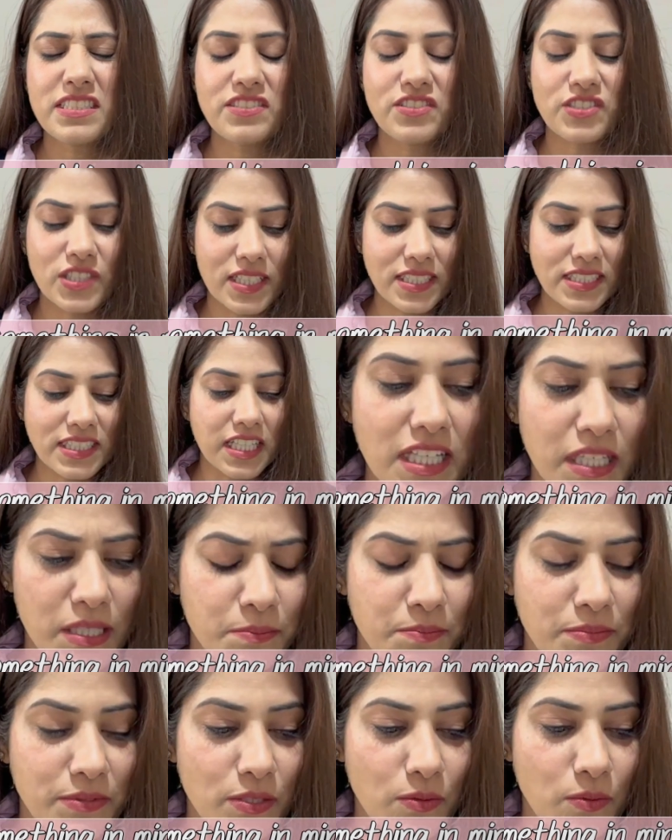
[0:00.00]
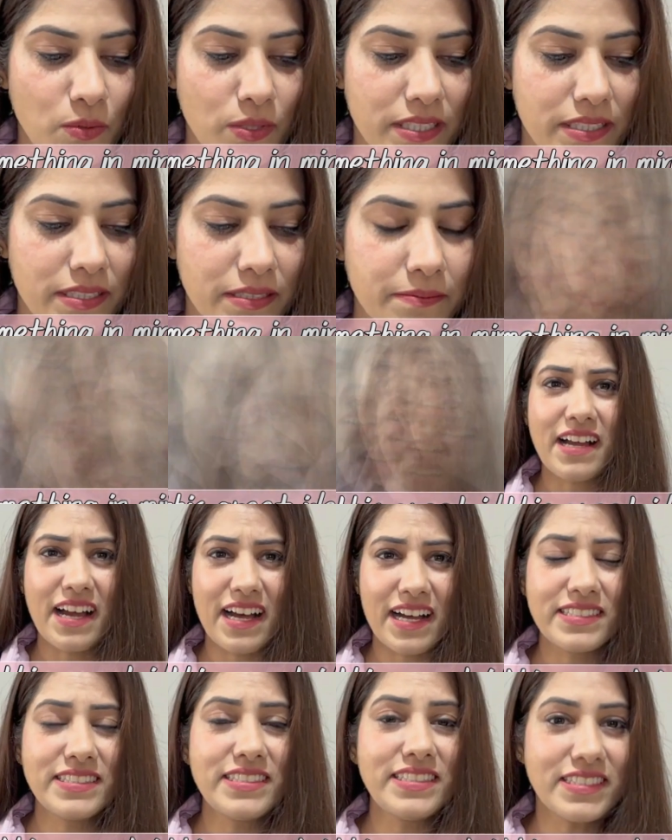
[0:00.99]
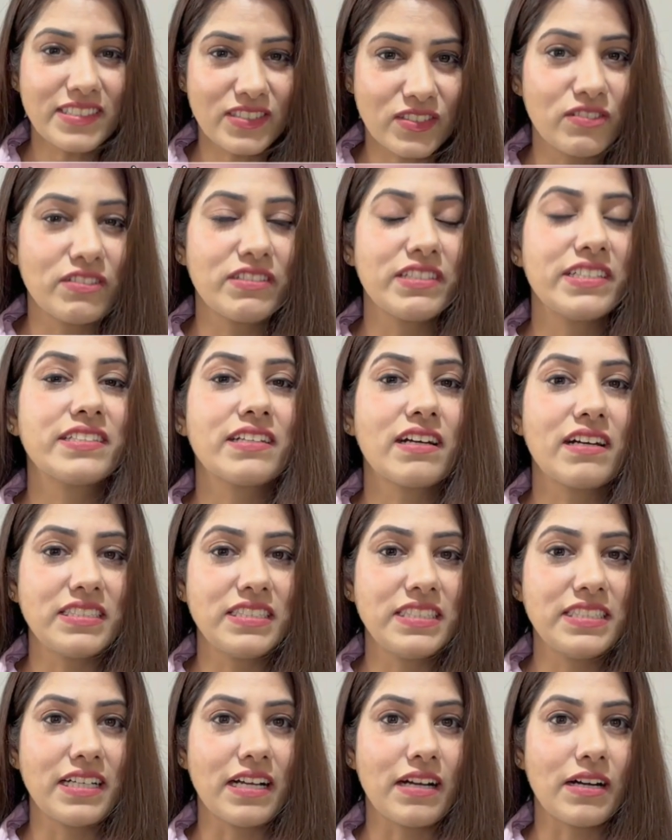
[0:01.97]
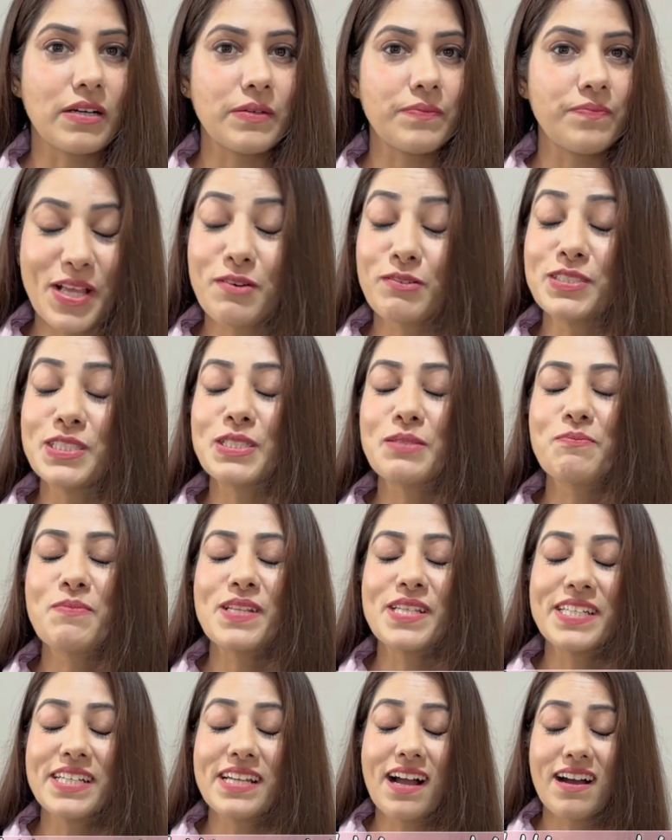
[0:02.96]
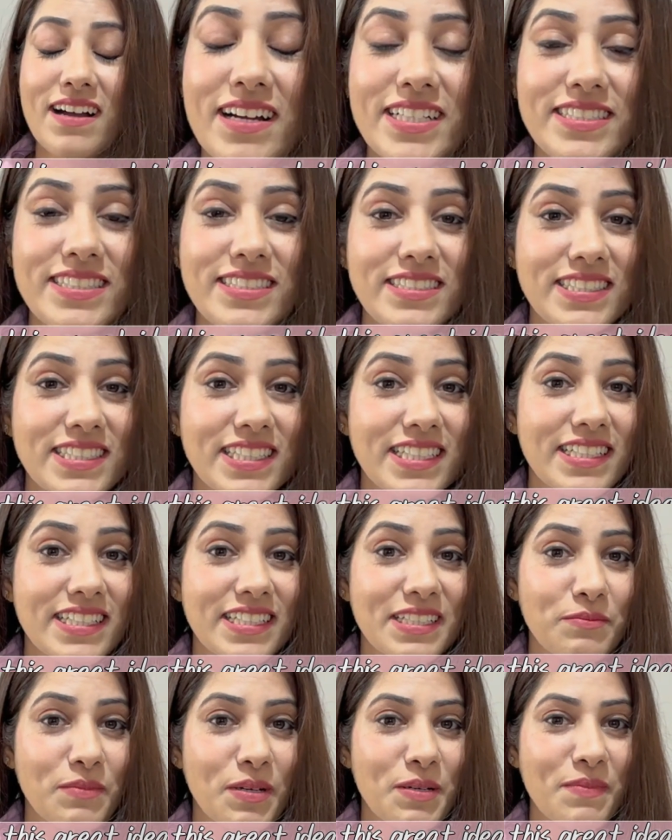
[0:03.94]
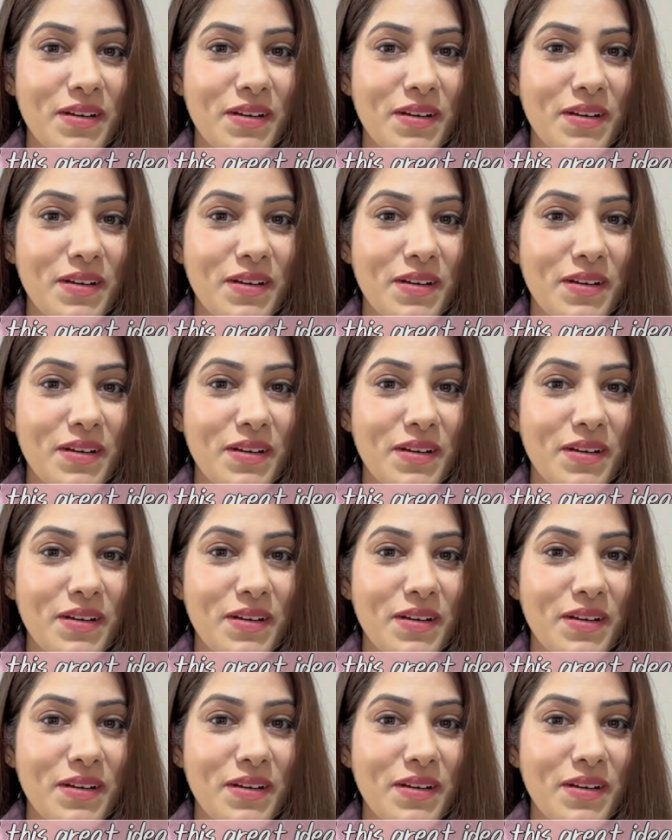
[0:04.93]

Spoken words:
it just slipped away. I had this great idea. Now it's playing hide and seek in my